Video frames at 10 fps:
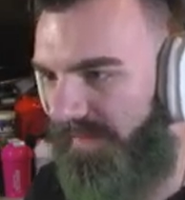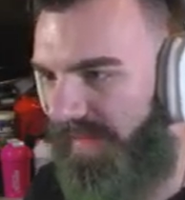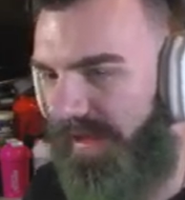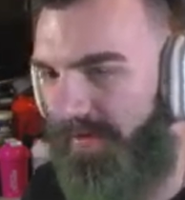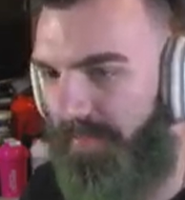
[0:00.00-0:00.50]

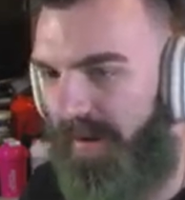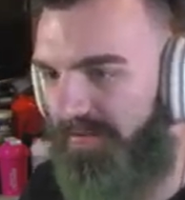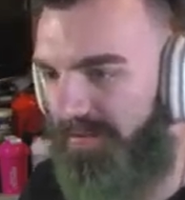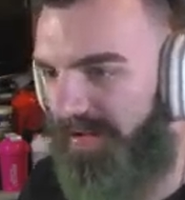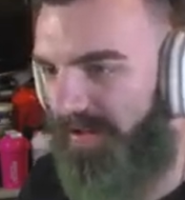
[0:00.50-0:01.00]
And
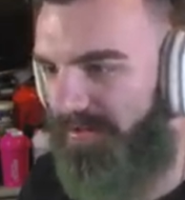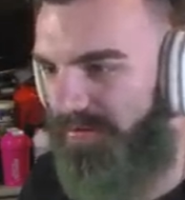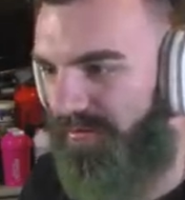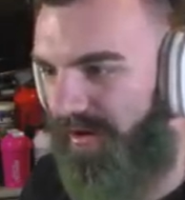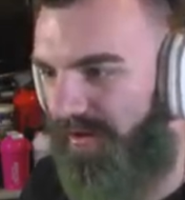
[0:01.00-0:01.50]
compared to the other
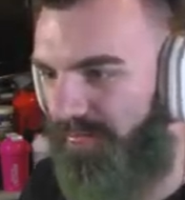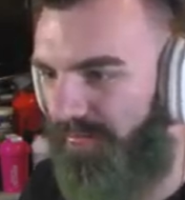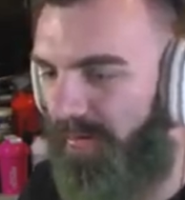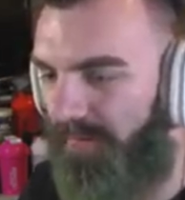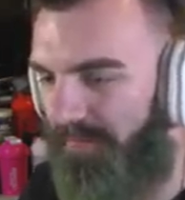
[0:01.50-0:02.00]
two guns,
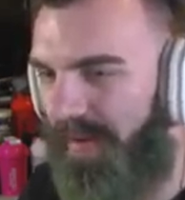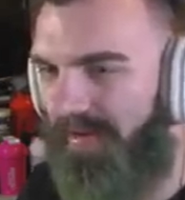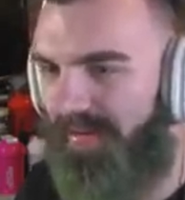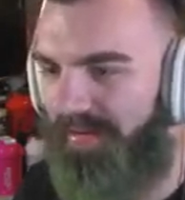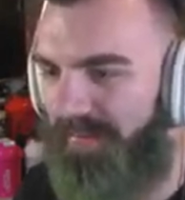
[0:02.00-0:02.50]
well,
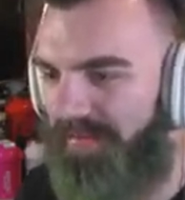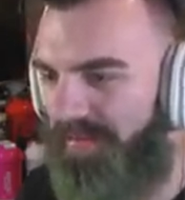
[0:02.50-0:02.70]
mainly because I've